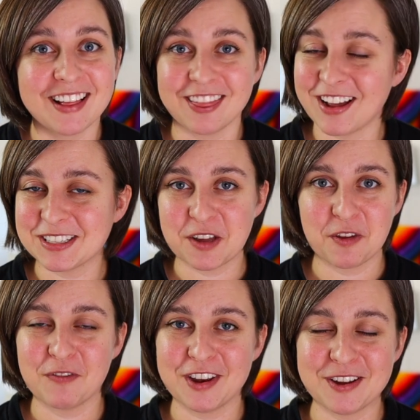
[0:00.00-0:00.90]
Lots of
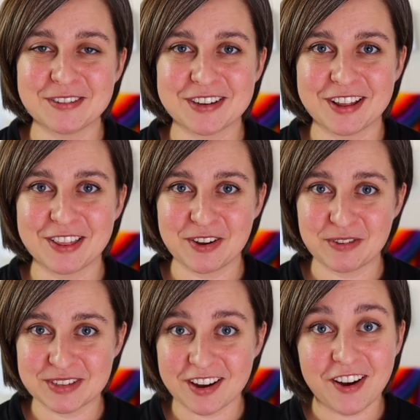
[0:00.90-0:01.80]
other videos on
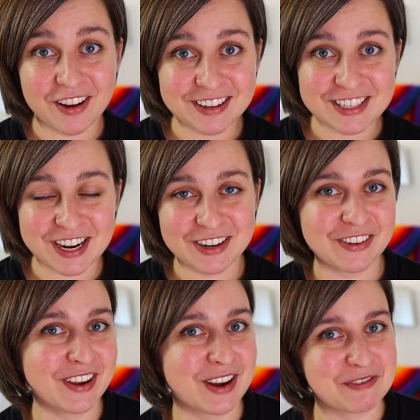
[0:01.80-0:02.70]
those on the
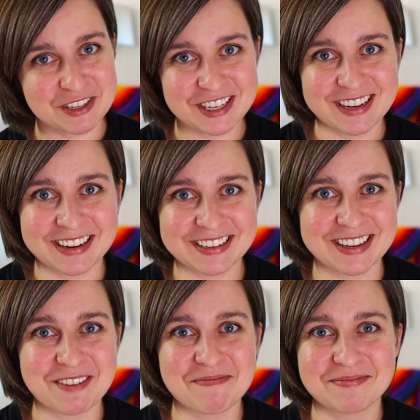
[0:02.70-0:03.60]
channel, and we'll see you next
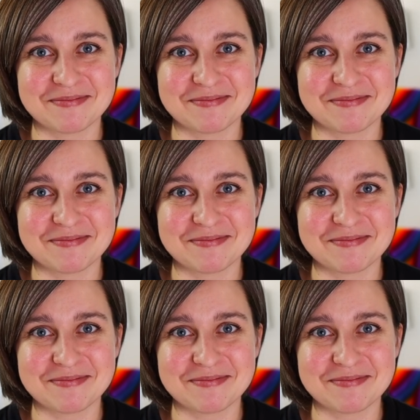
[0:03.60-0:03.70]
time.